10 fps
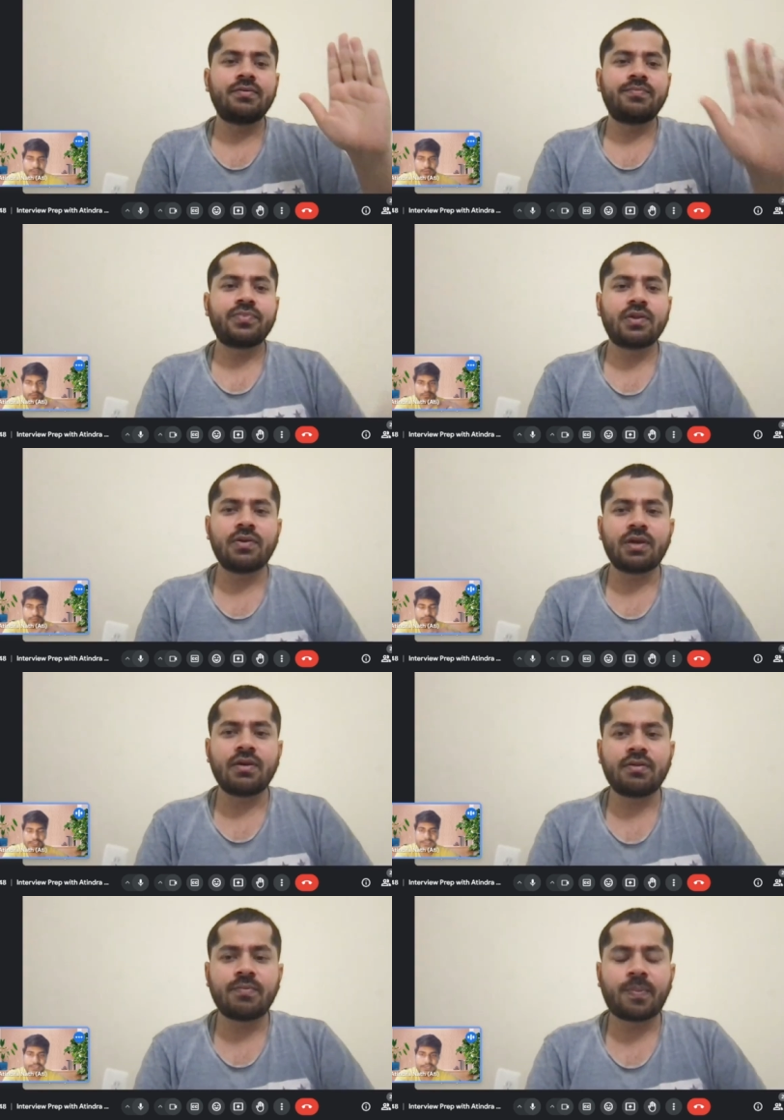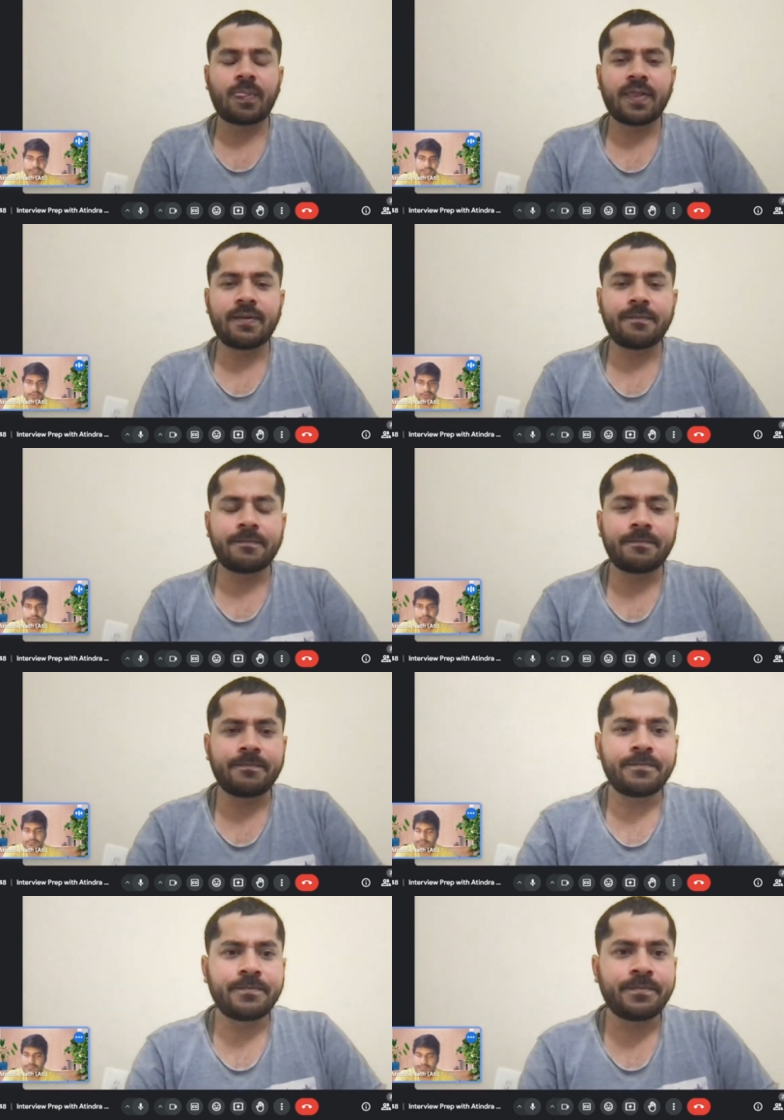Well, there's okay. a country called
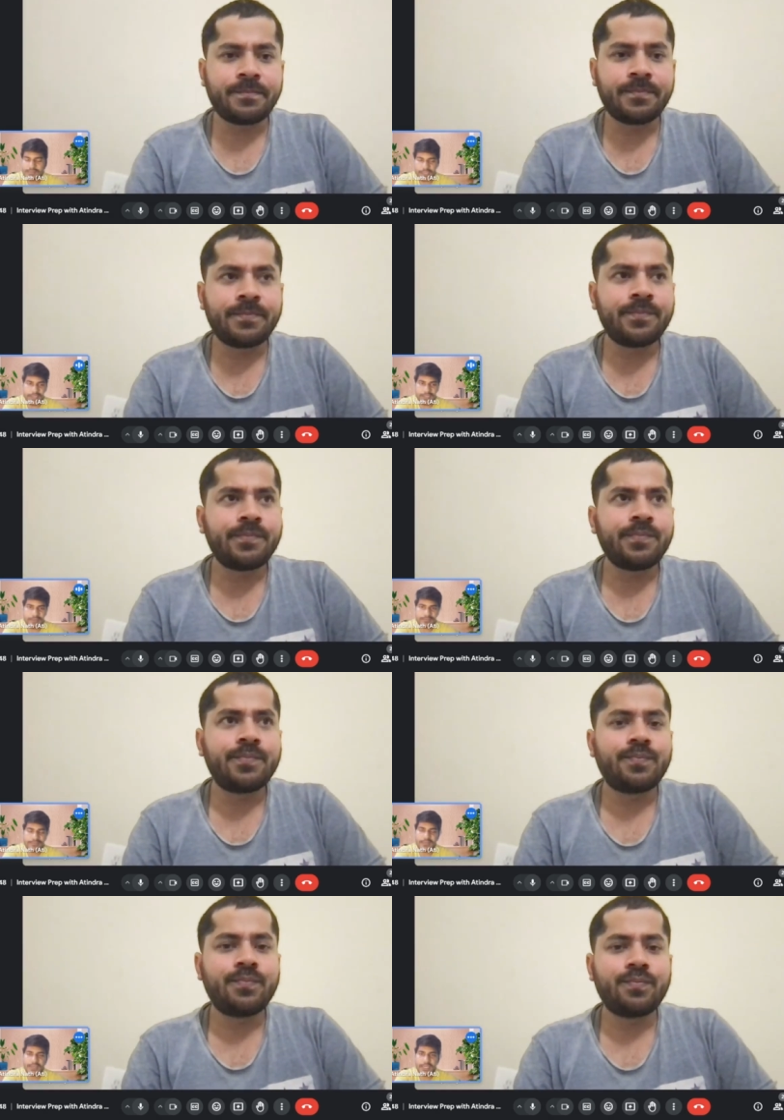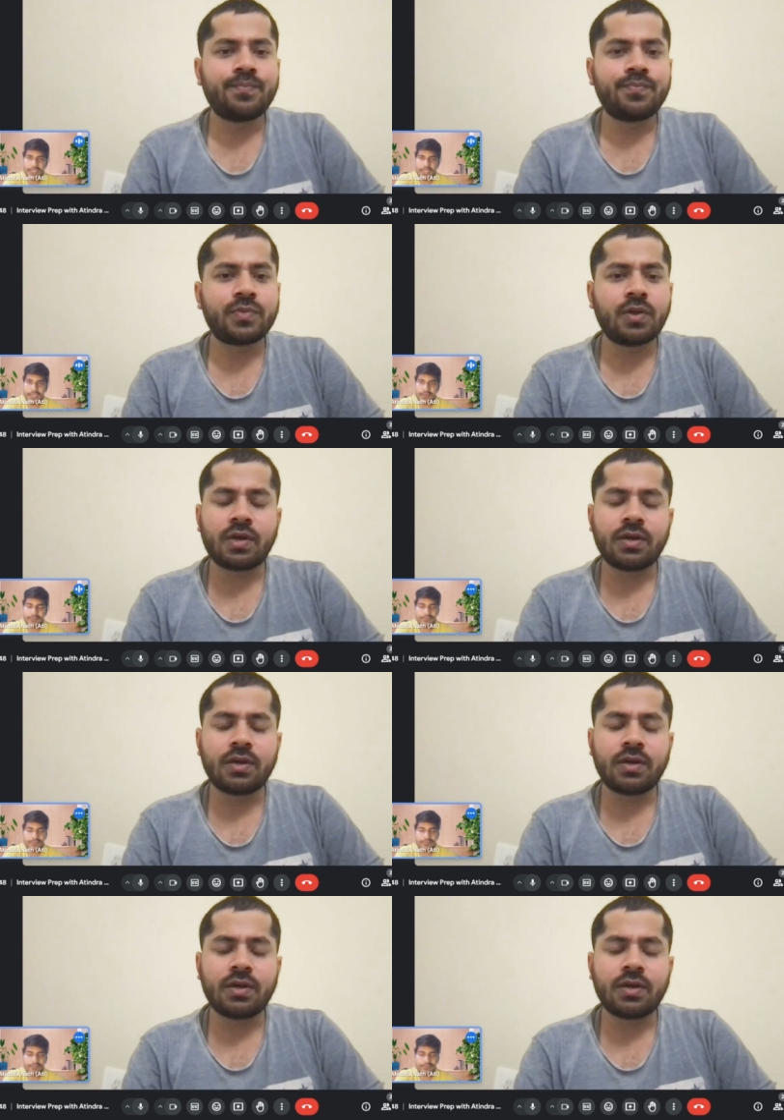India. India have okay. Mm-hmm.